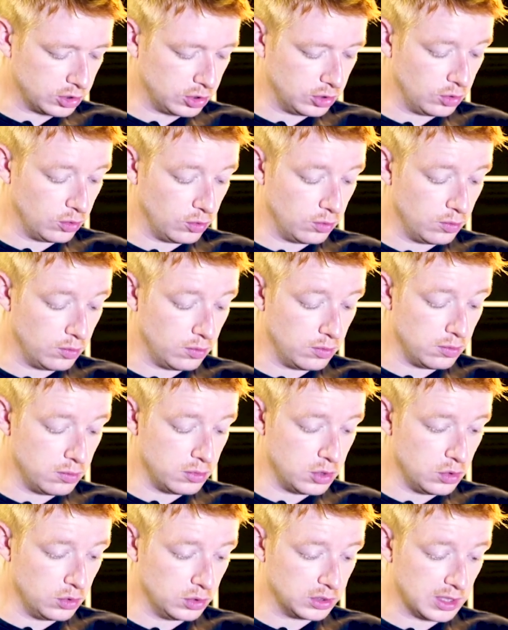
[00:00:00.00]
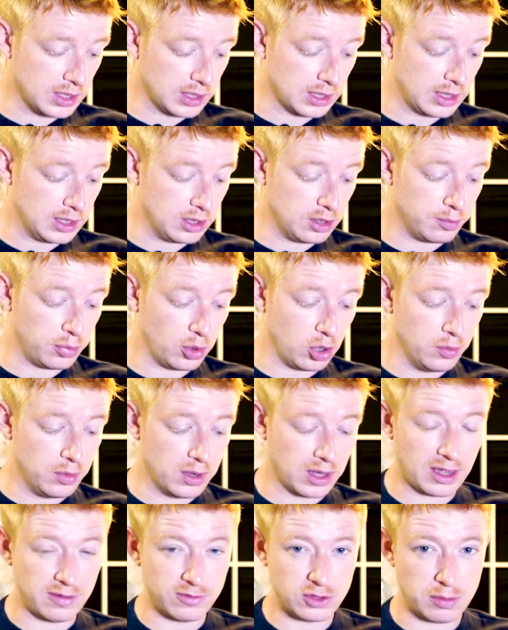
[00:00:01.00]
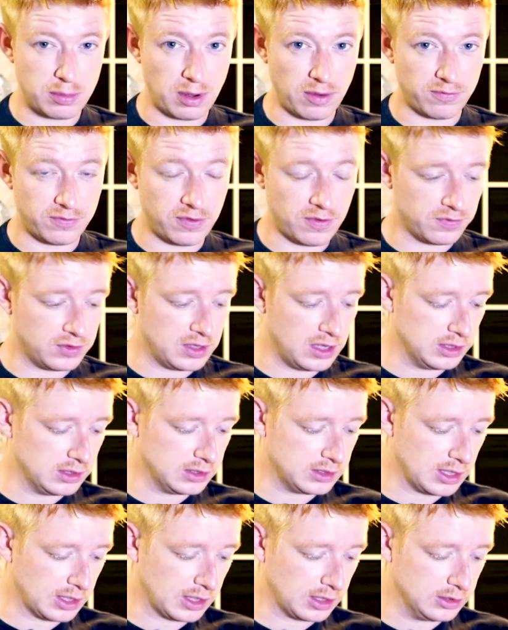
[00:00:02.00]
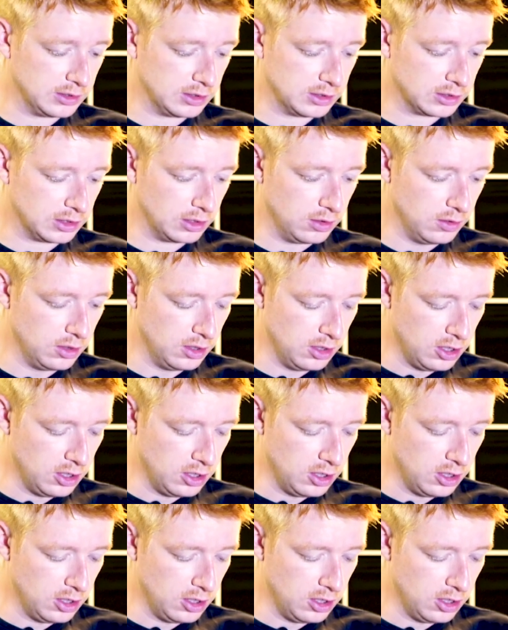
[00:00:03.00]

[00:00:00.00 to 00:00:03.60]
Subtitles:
to music at the bottom, and it gives you about 15 seconds or so.